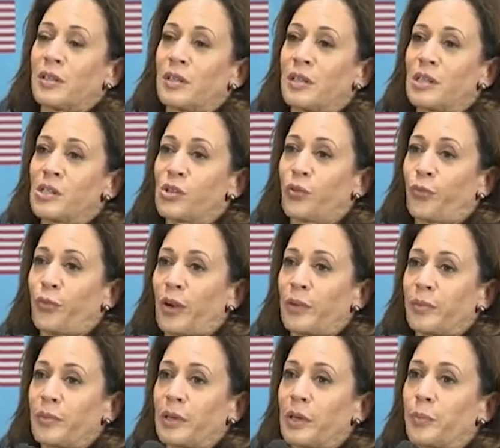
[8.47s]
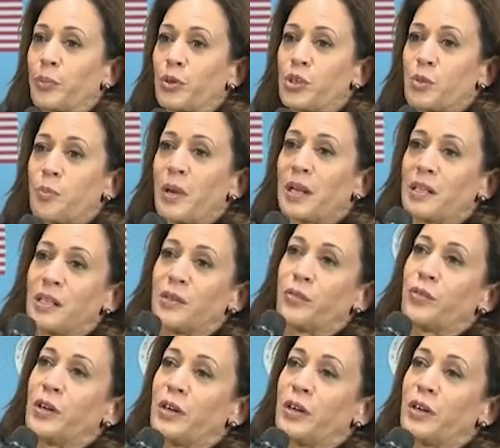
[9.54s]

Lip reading: this from a perspective